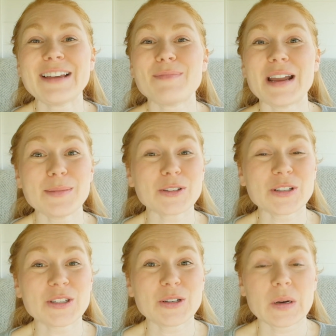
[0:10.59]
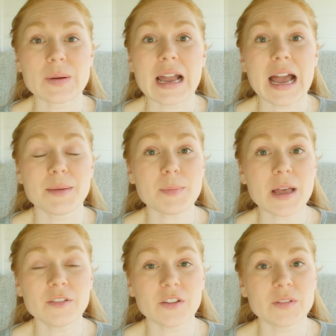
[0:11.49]
My name's Kristen Norwick. I'm a
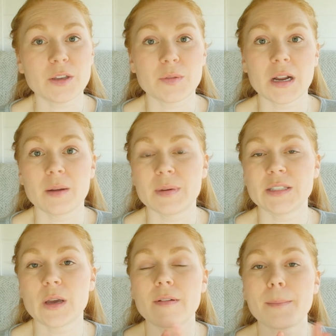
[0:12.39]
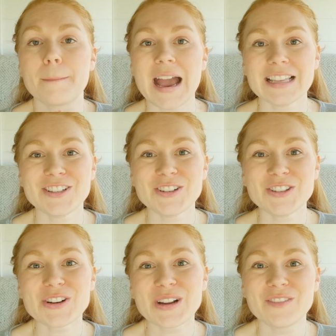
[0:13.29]
pelvic physiotherapist, so I have a master's
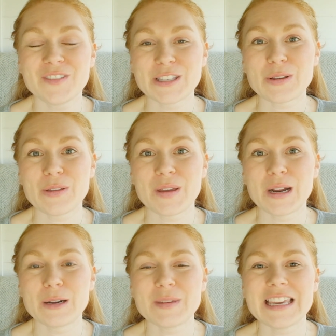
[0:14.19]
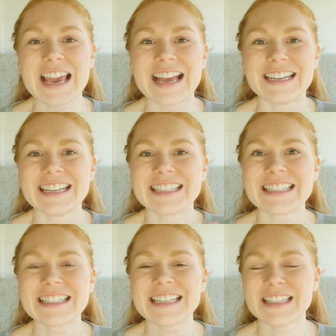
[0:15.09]
degree in physical therapy and
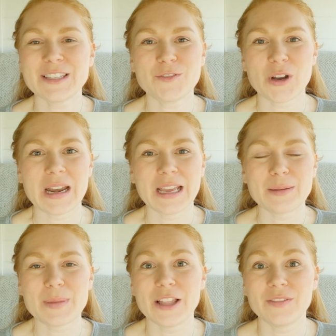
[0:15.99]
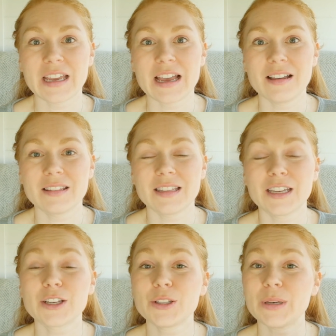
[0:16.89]
extensive training in pelvic health,
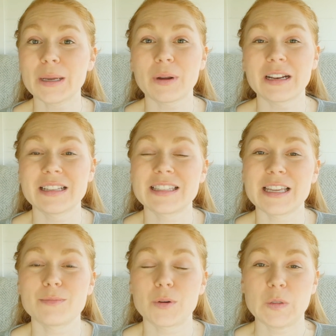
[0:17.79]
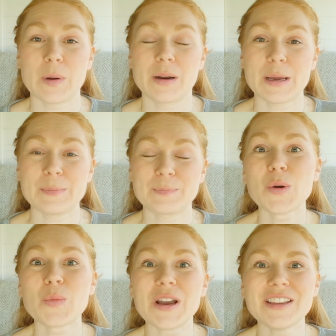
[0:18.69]
including pregnancy and postpartum.
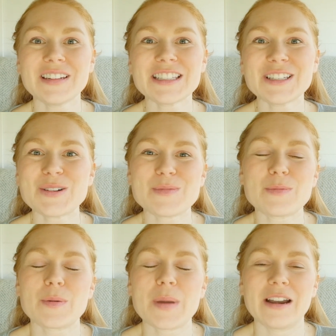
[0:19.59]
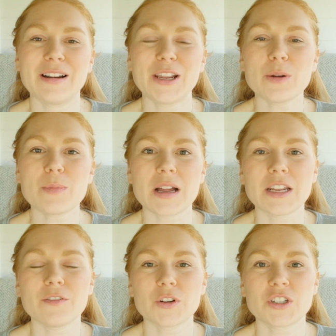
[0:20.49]
What you need to know about preparing your
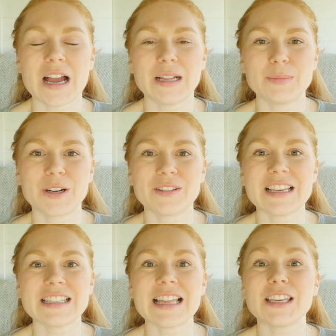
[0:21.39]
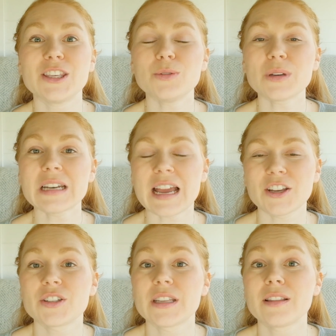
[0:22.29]
body for childbirth is that you can
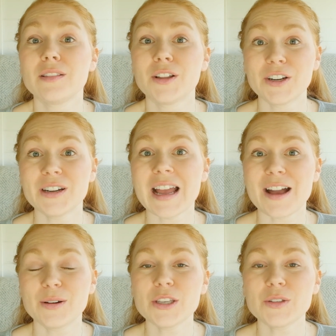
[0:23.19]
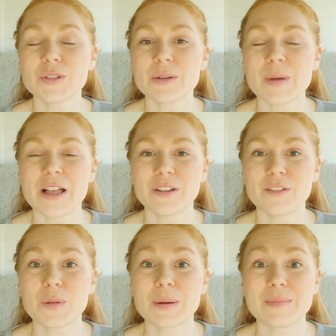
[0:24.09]
actually learn how to use your pelvic
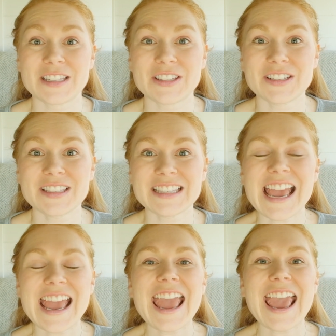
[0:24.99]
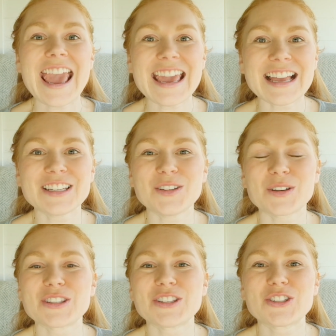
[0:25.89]
floor muscles, and you
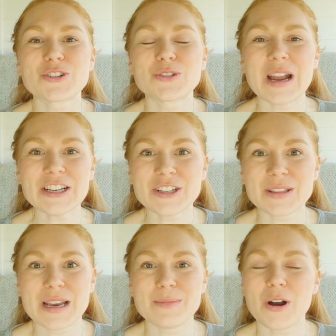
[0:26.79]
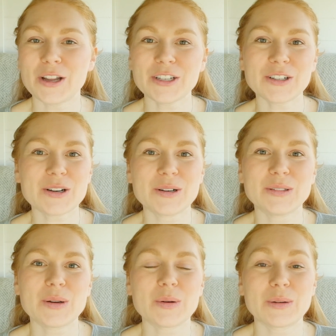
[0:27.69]
can stretch them on your
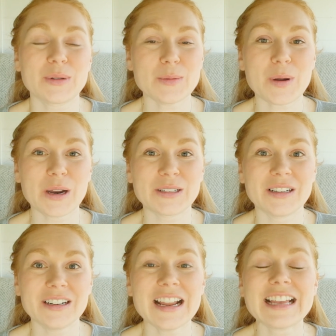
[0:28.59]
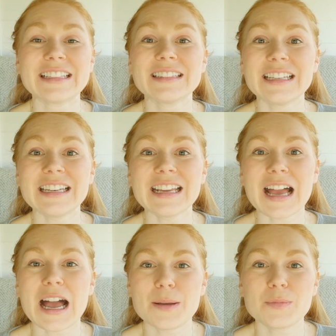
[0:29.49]
own or with a partner leading
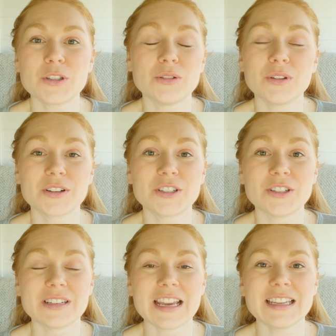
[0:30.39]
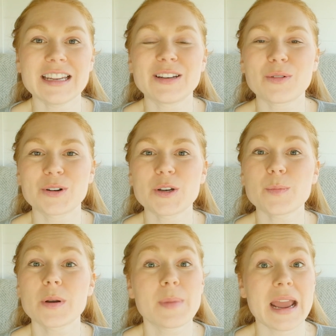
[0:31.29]
up to your due date in order to
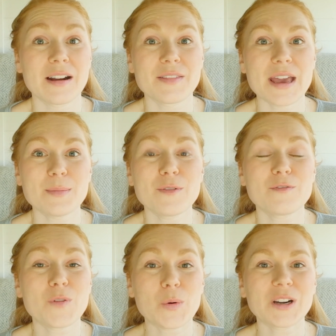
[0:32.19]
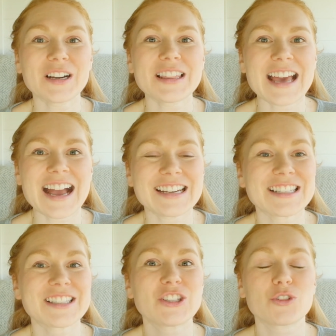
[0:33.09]
prepare them for that
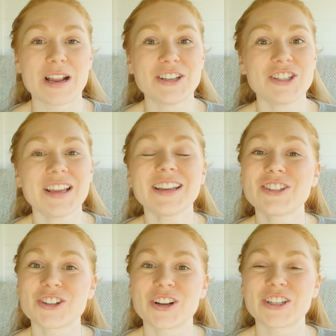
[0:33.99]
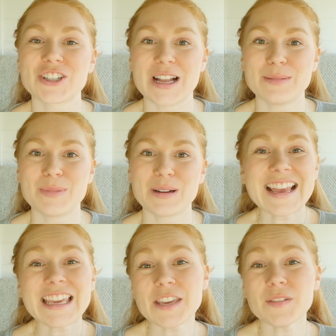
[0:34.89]
stretching during childbirth.
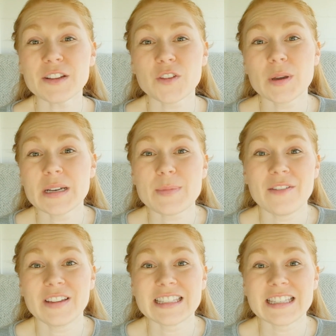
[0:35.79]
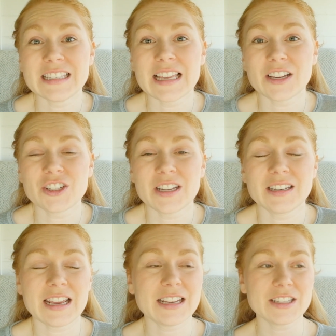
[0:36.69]
Even if you end up having a
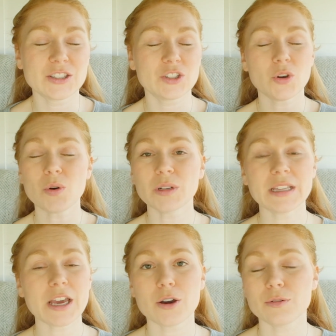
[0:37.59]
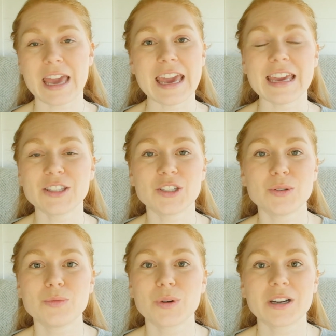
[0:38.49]
C-section, it is totally okay
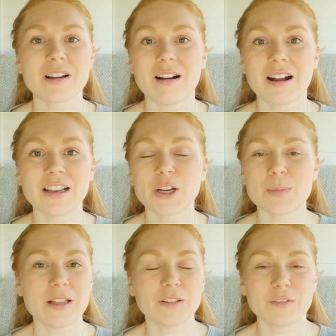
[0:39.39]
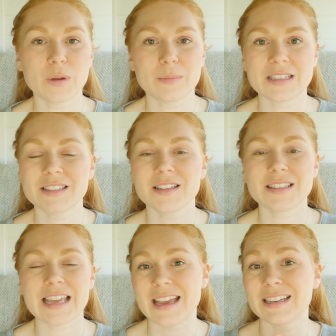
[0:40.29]
to work on your pelvic floor
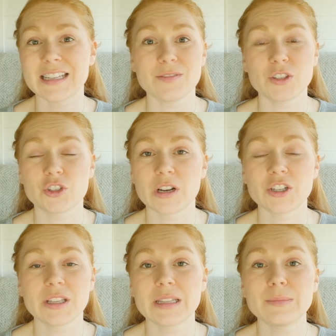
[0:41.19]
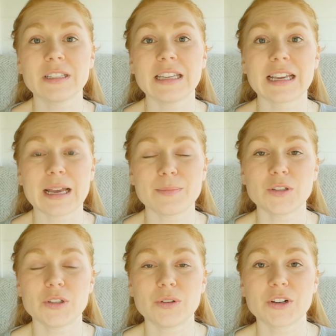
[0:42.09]
muscles and even stretching them leading up
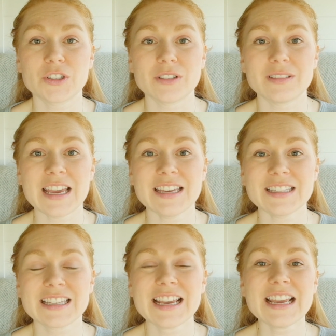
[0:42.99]
to your due date.